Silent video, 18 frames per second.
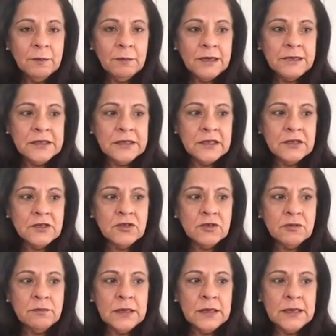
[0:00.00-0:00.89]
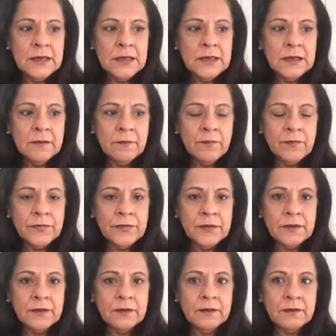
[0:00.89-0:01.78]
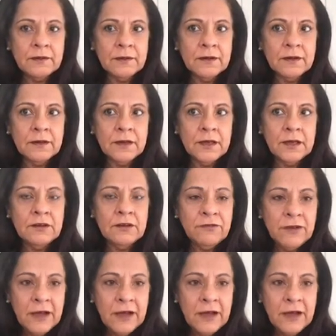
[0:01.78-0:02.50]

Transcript: But to me, if